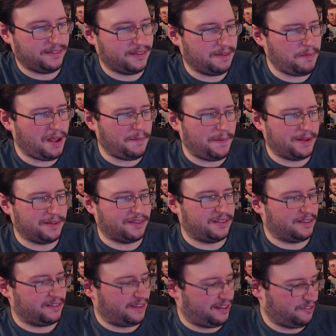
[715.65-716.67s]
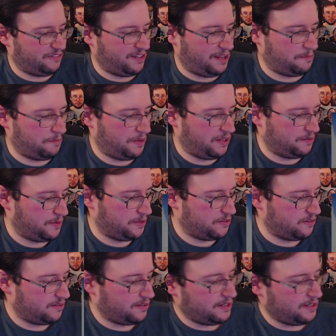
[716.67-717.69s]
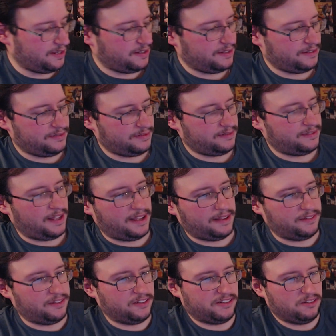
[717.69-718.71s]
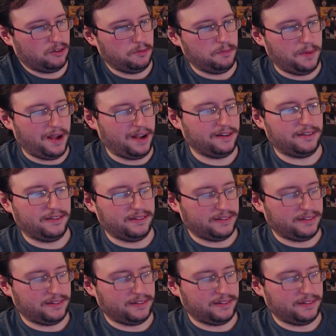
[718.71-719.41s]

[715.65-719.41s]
The battle pass doesn't entertain me as much as just loot boxes.